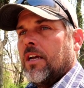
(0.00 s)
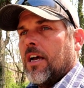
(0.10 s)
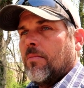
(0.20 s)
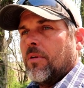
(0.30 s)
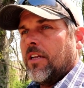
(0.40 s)

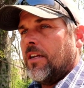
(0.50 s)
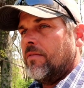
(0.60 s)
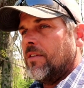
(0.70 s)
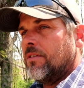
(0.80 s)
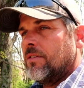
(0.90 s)
I
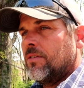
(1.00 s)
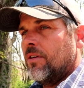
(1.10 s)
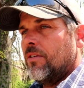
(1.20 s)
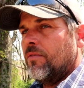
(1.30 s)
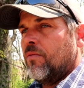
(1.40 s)
believe, is
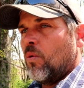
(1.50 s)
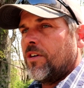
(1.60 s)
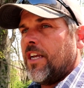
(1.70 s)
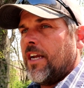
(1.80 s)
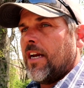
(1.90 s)

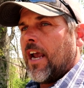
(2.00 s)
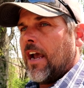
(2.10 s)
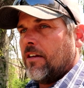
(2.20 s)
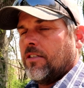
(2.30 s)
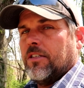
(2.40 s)
14
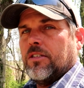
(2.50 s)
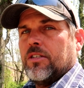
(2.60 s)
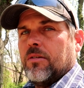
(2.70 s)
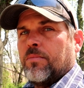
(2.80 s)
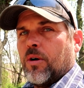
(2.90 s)

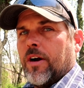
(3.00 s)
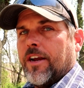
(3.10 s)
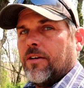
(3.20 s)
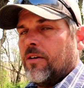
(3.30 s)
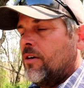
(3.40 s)
ounces per
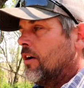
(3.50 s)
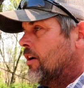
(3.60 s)
acre.